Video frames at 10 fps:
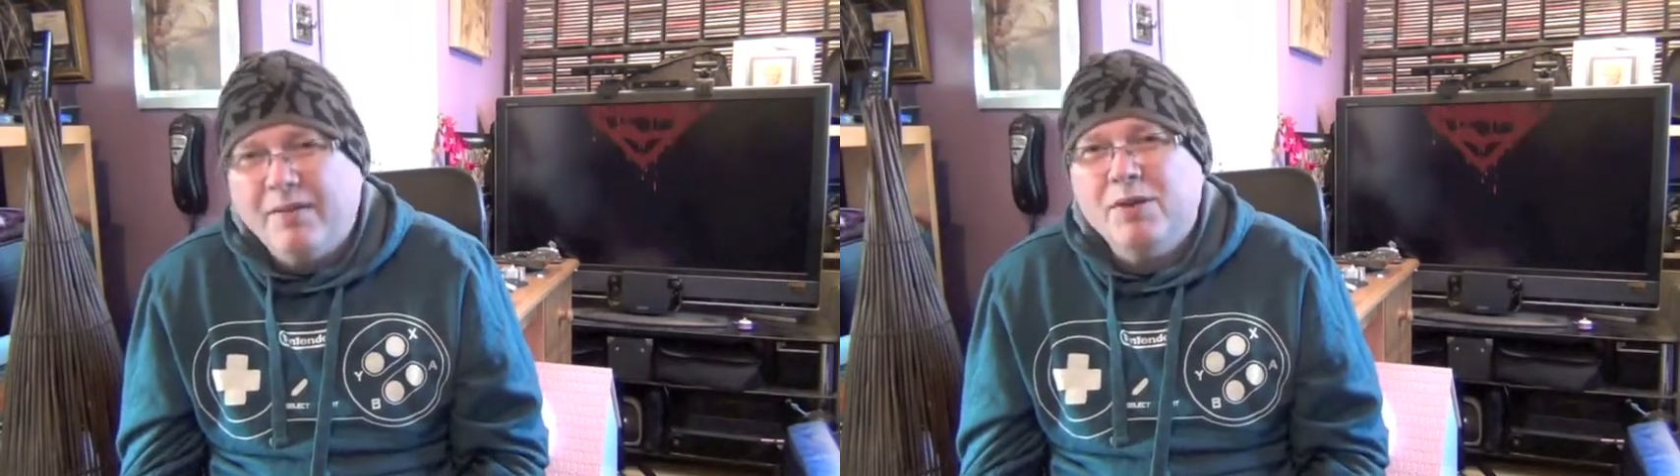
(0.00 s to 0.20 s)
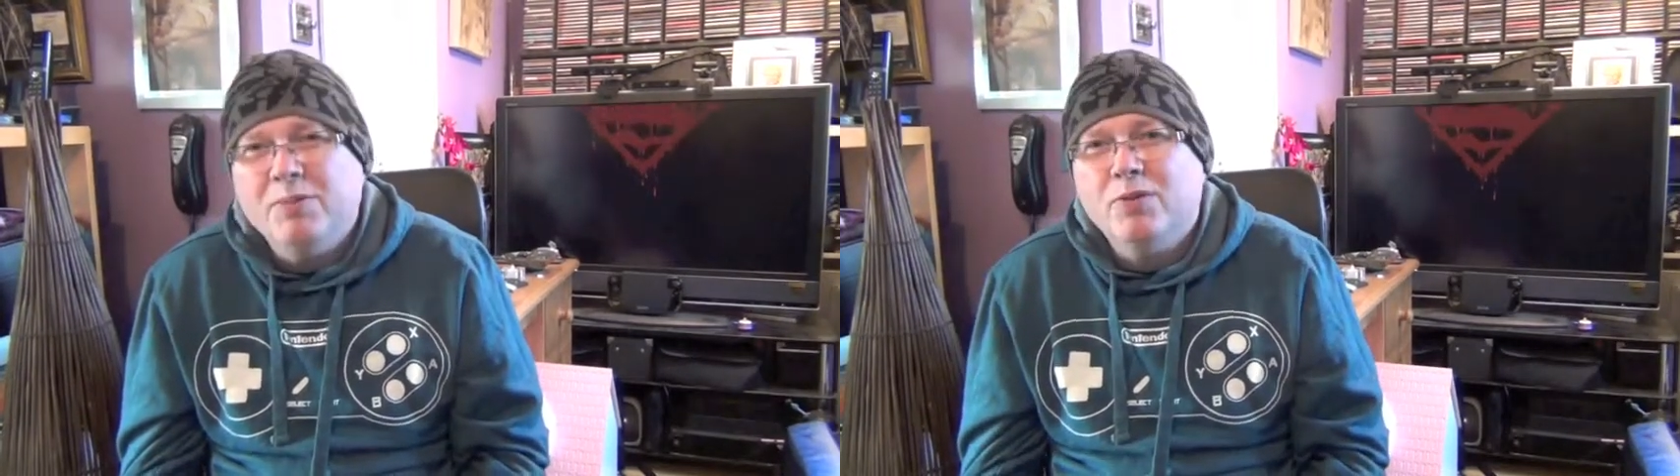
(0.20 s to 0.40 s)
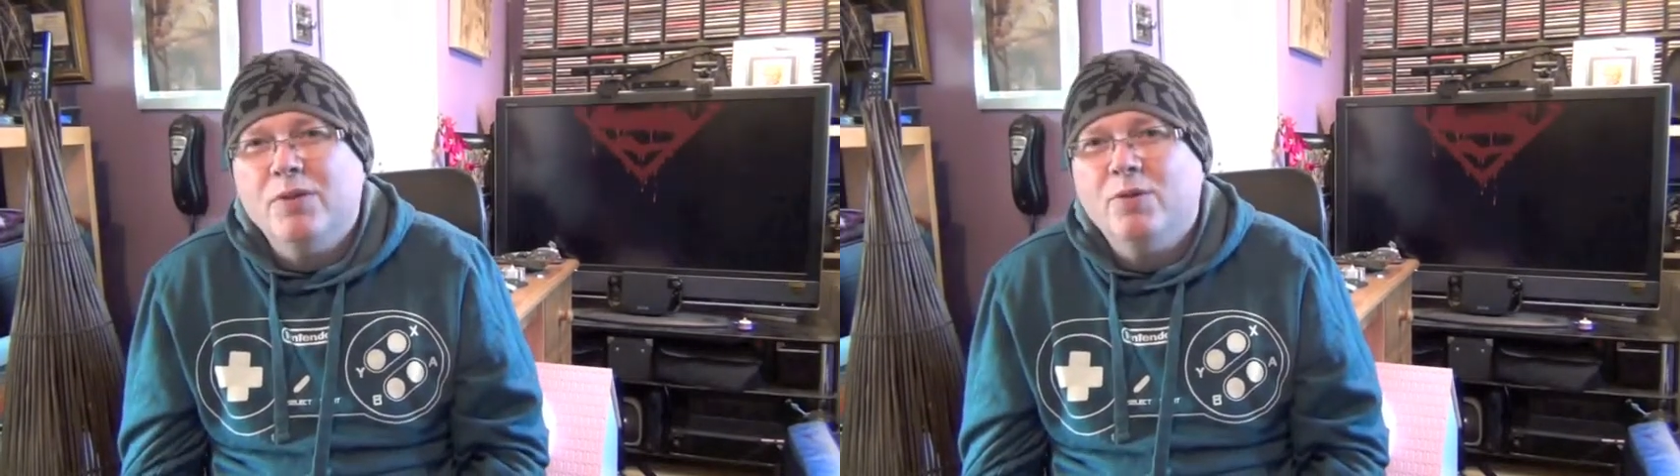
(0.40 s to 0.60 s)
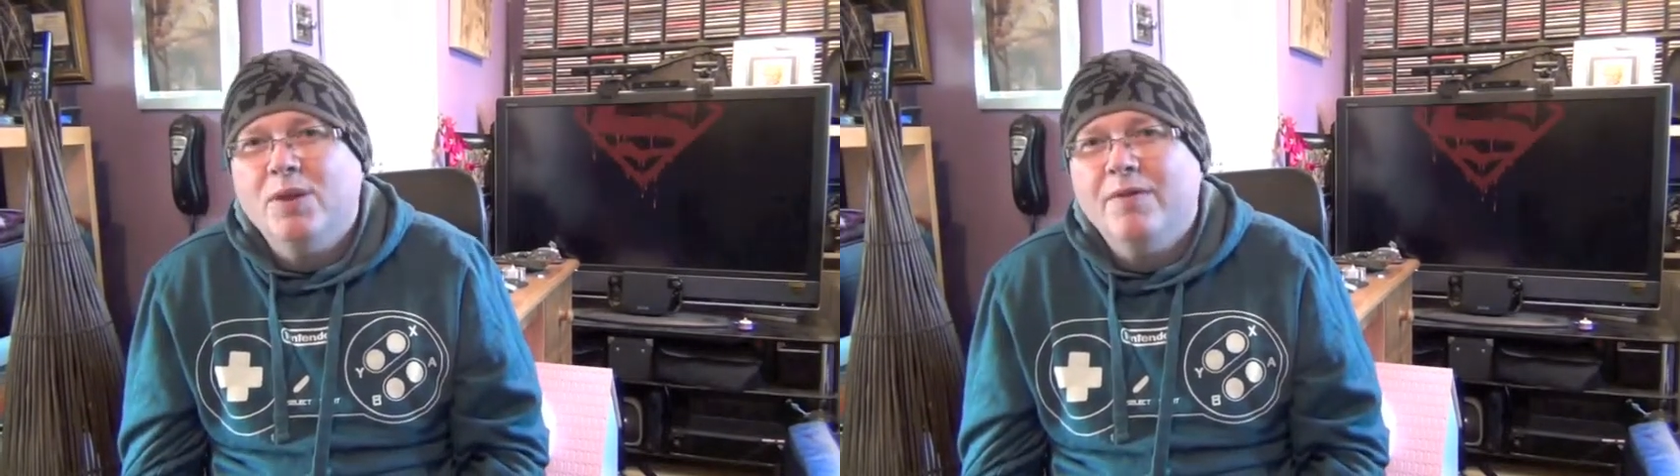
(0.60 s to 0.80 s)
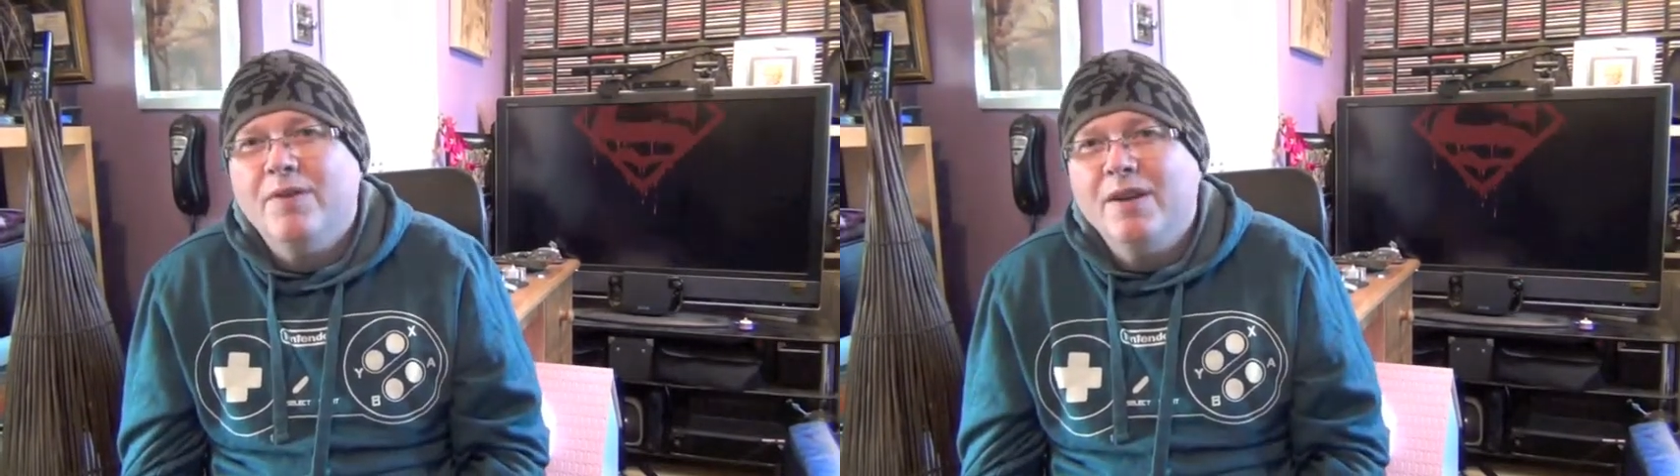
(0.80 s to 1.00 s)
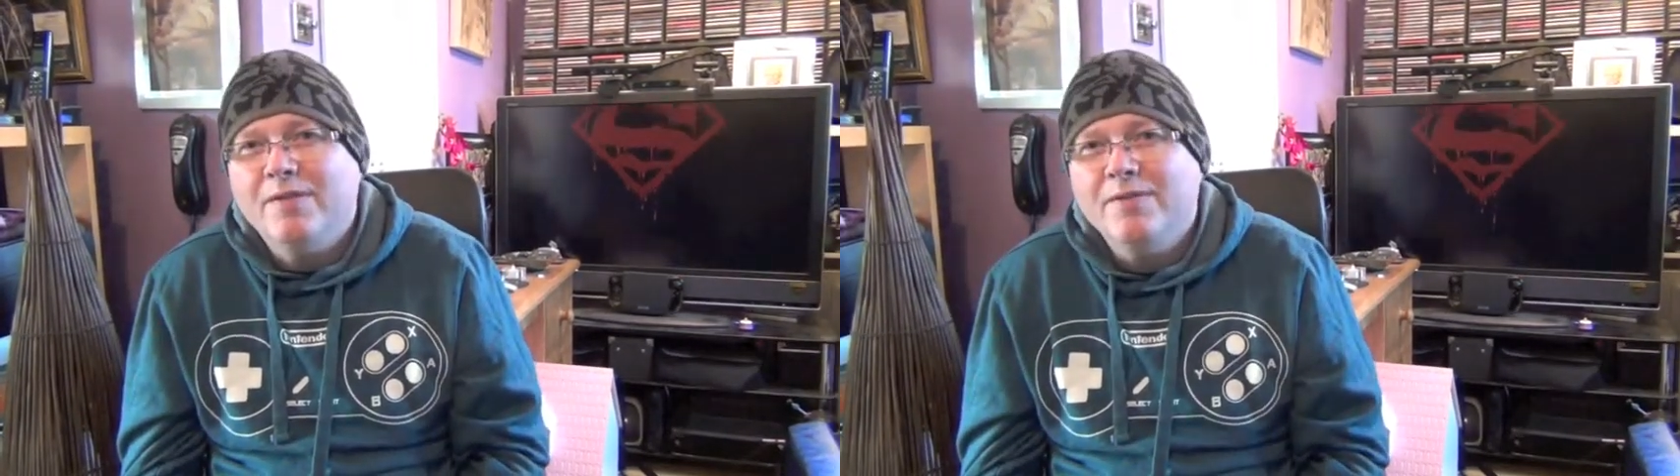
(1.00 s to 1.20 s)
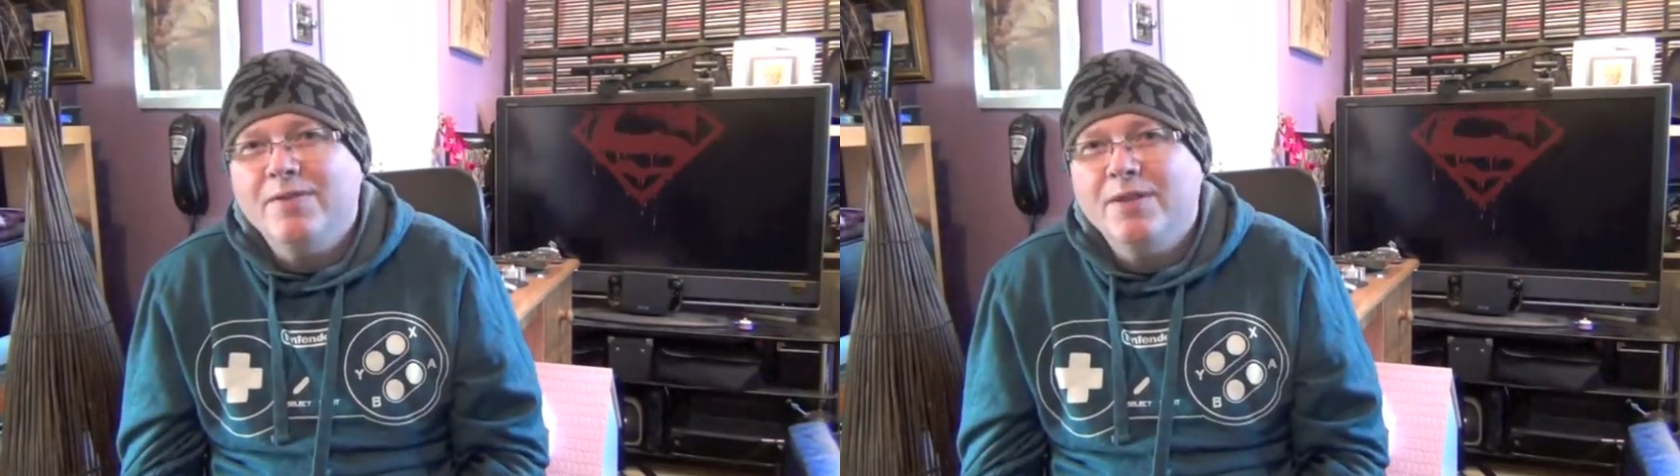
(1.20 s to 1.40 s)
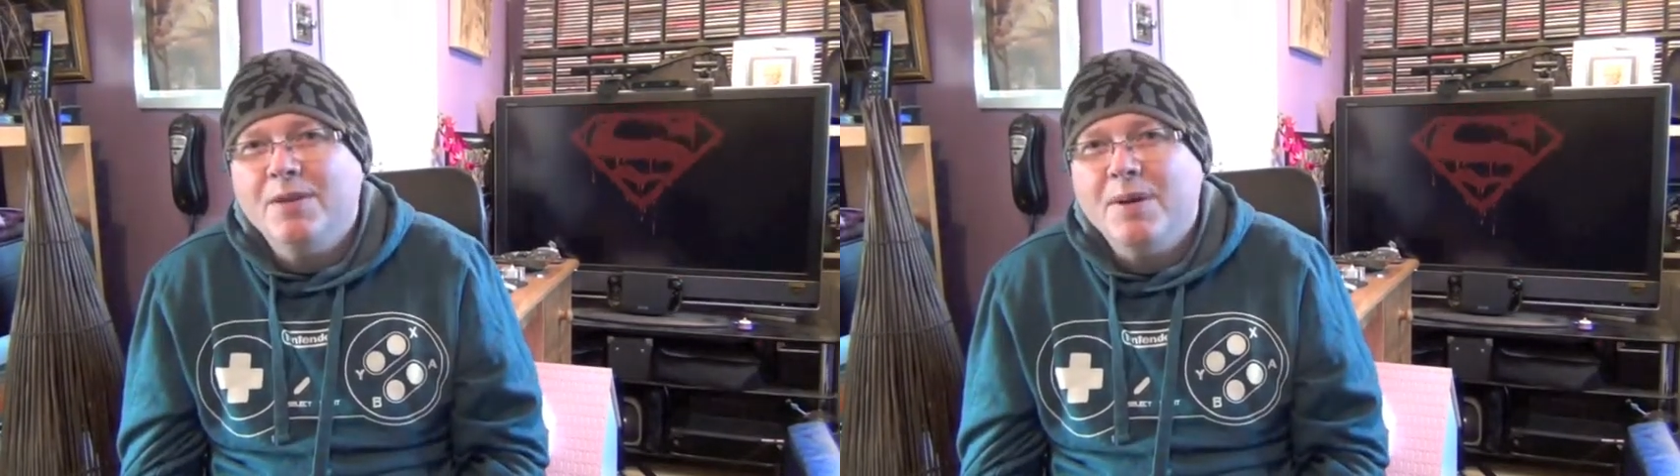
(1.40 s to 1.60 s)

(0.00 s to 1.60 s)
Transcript: it's between 25 and 30